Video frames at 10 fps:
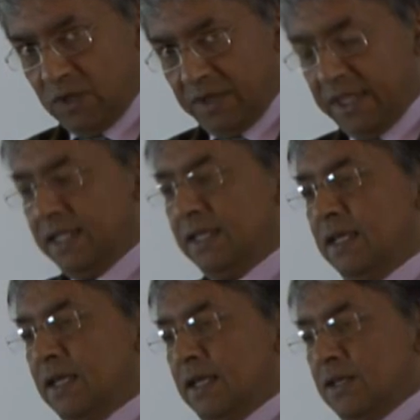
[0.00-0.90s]
Okay,
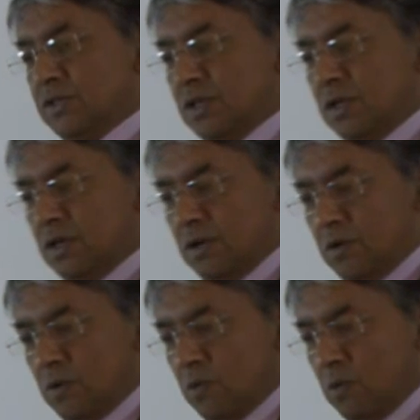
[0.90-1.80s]

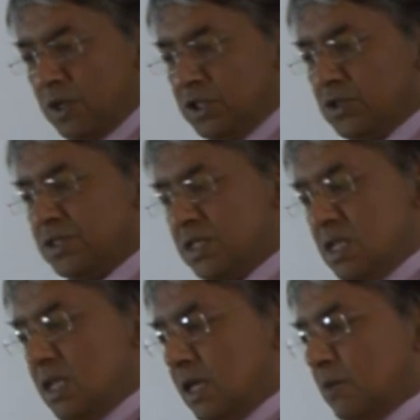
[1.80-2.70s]
so what you're
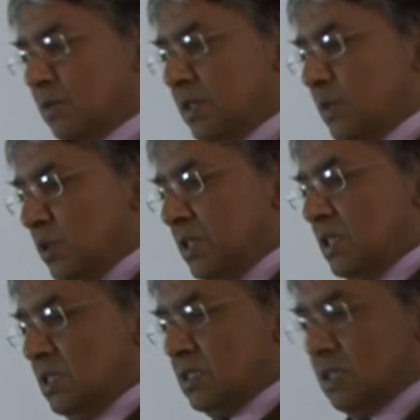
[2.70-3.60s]
seeing with
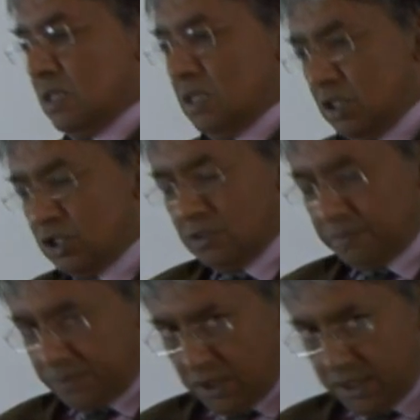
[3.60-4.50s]
these initial
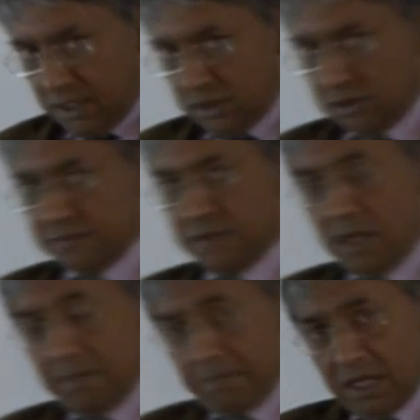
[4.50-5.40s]
products of
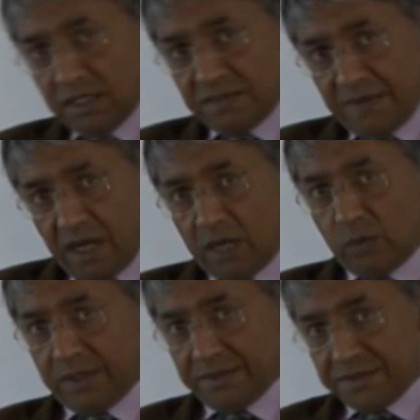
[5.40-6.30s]
parts of
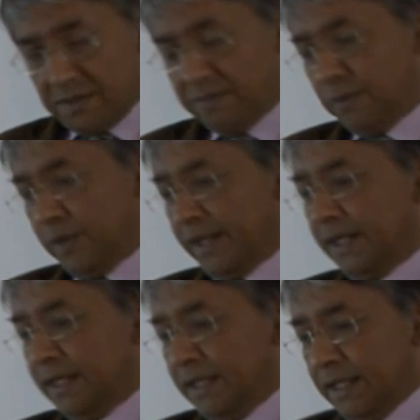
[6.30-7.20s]
hardware and software
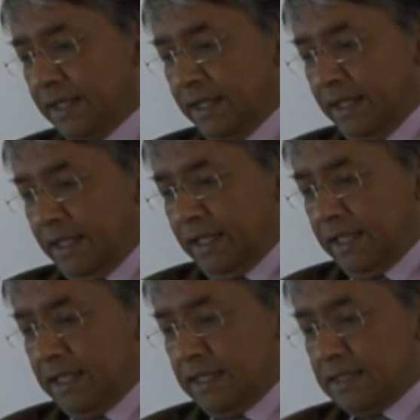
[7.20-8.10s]

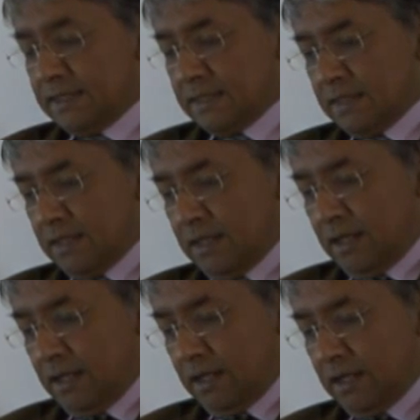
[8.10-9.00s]
is
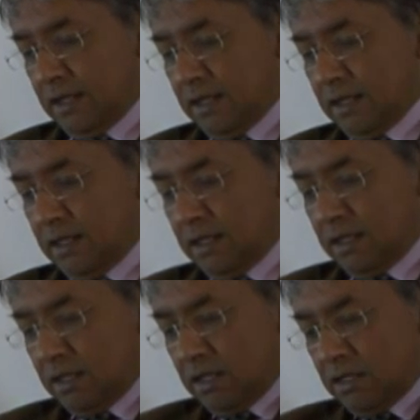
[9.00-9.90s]

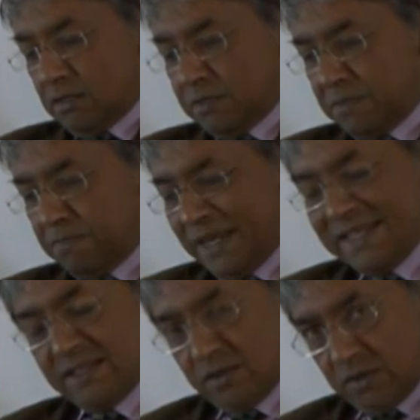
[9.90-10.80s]
some
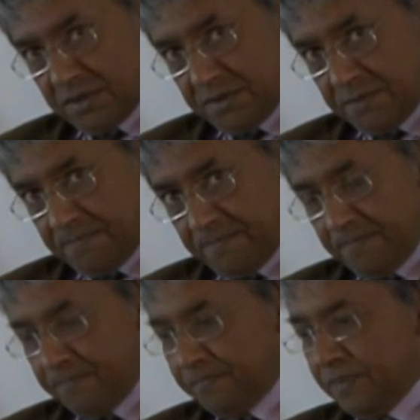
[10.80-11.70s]
placeholders,
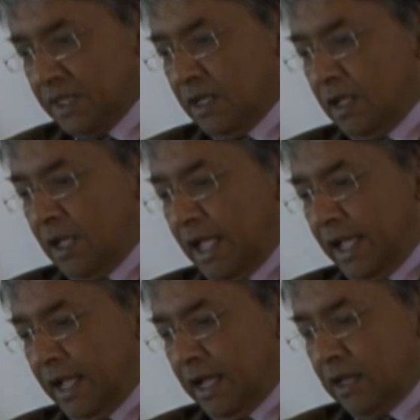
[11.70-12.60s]

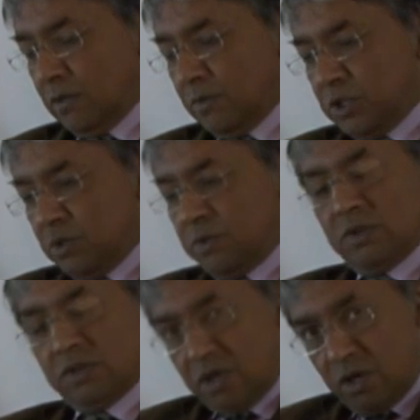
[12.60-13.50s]
and which we
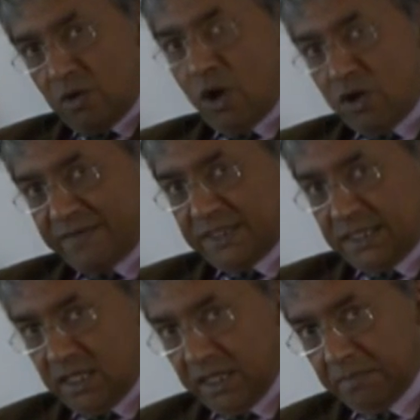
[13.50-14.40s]
will grow over
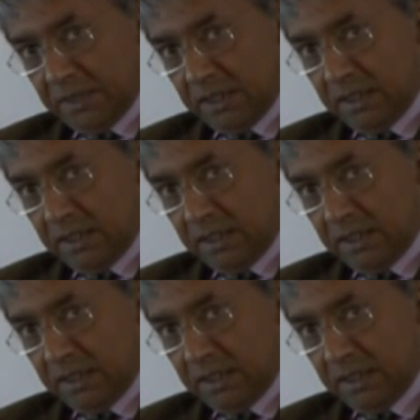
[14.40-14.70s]
time.